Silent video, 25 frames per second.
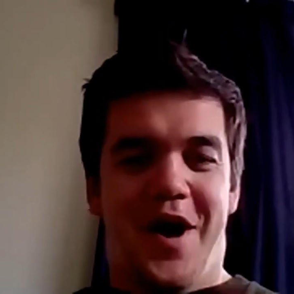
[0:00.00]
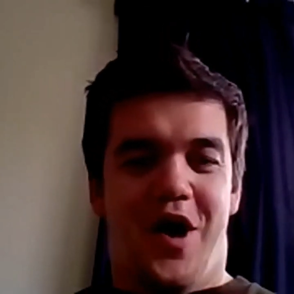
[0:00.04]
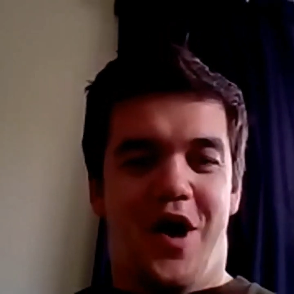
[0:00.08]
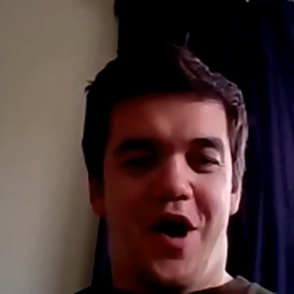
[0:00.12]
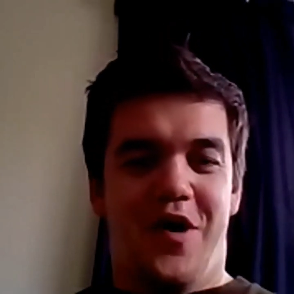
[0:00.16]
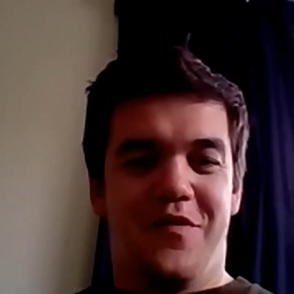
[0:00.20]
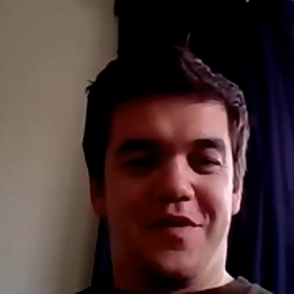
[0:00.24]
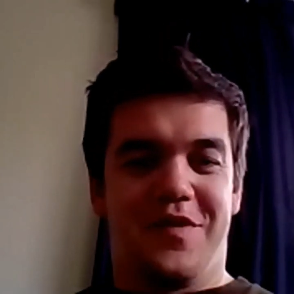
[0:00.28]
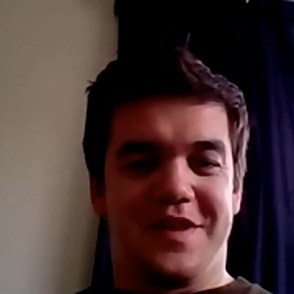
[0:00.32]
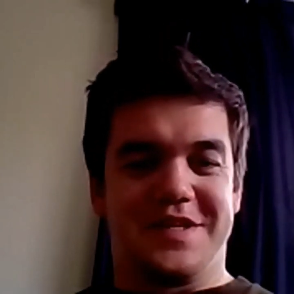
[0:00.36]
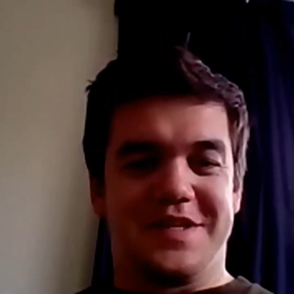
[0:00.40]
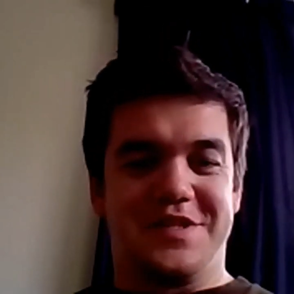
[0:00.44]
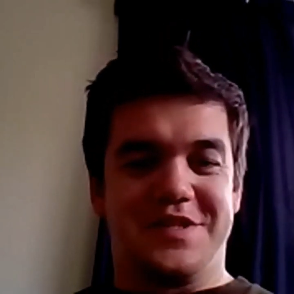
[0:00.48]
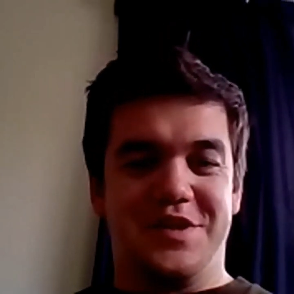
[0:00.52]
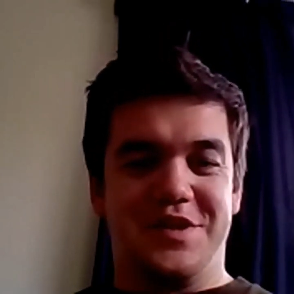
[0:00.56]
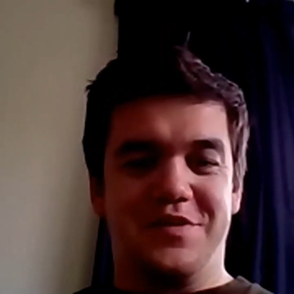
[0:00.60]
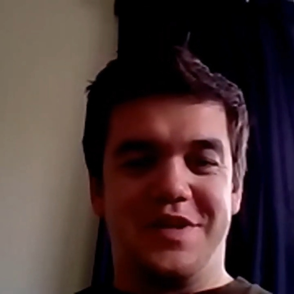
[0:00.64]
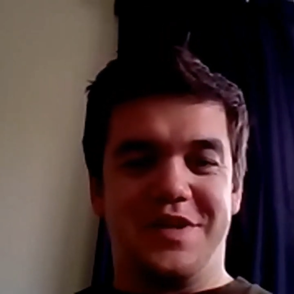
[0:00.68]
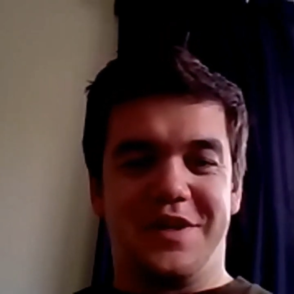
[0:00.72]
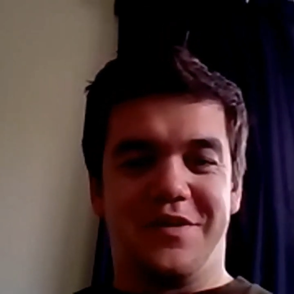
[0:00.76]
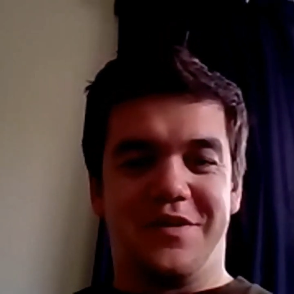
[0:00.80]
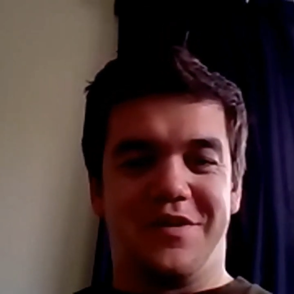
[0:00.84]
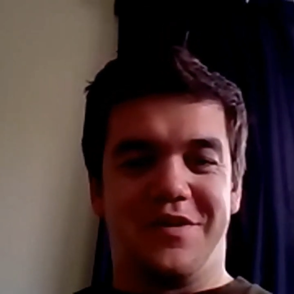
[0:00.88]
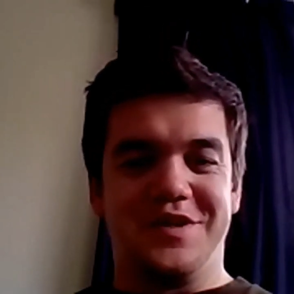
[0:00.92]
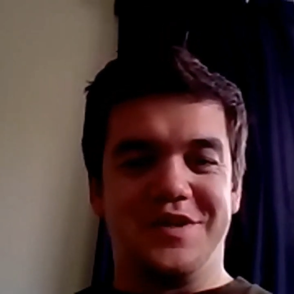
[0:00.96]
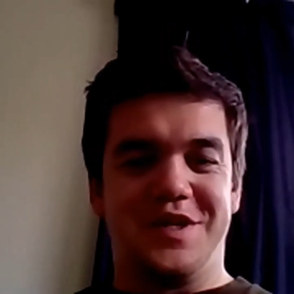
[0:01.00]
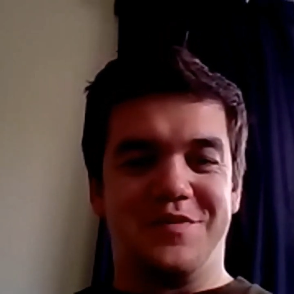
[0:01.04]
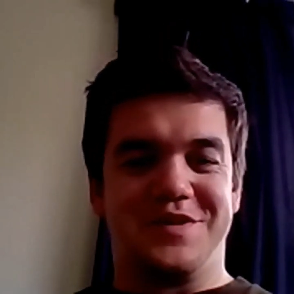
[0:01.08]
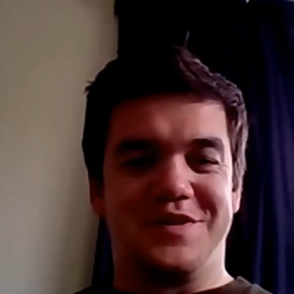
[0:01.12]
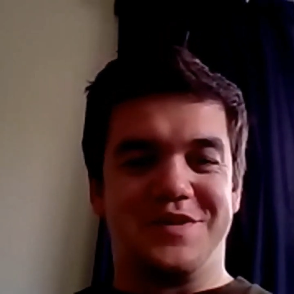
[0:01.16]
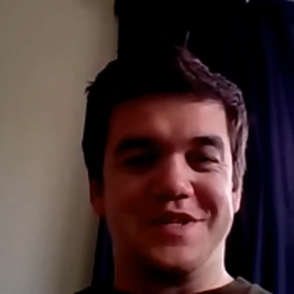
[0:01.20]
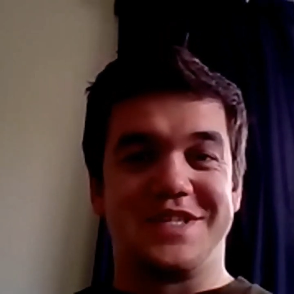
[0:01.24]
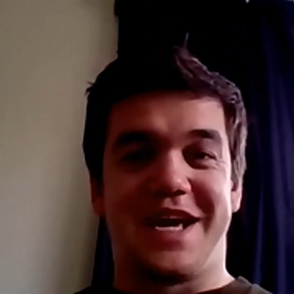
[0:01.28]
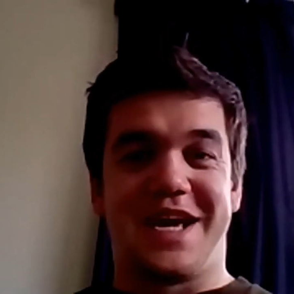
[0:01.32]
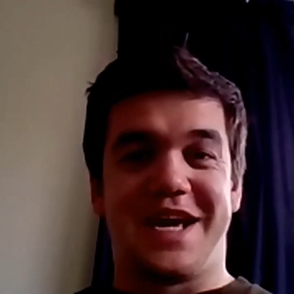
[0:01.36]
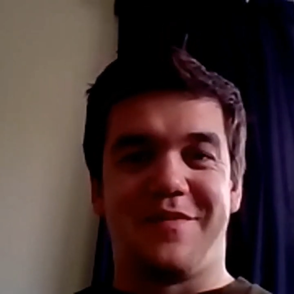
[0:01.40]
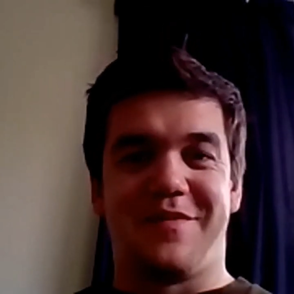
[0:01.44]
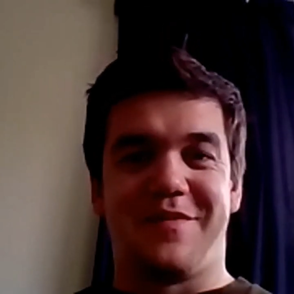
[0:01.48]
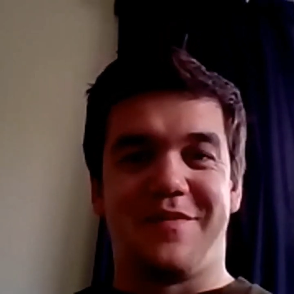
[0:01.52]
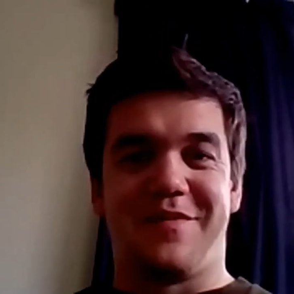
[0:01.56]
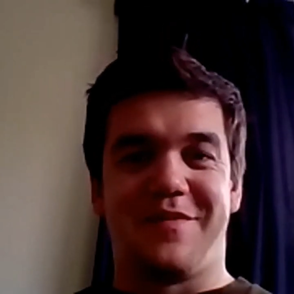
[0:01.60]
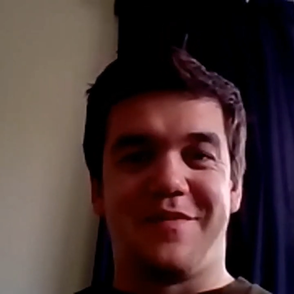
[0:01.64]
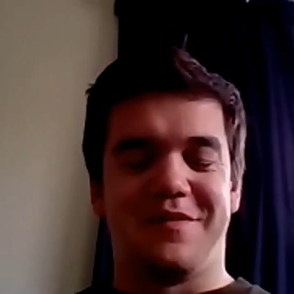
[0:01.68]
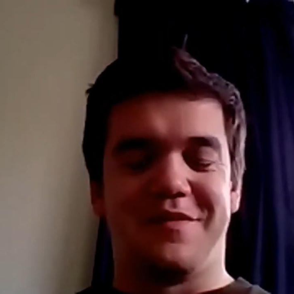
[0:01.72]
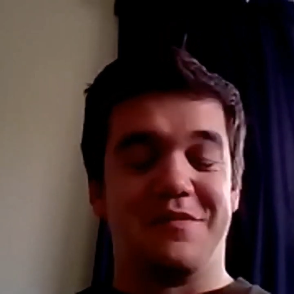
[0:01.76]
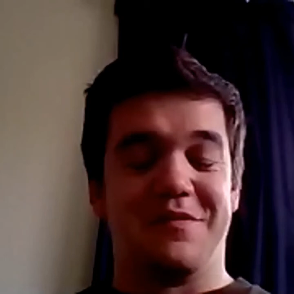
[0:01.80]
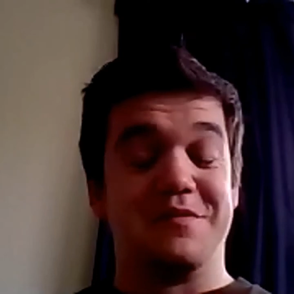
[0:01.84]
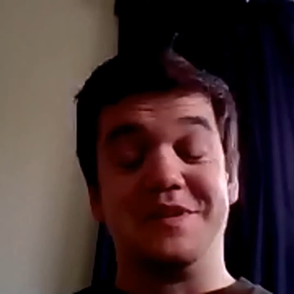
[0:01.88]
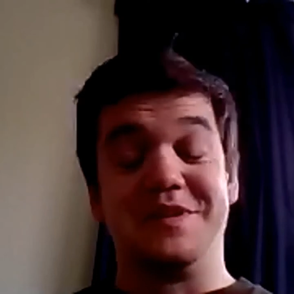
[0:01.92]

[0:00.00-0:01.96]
over this new technology, which is coming, or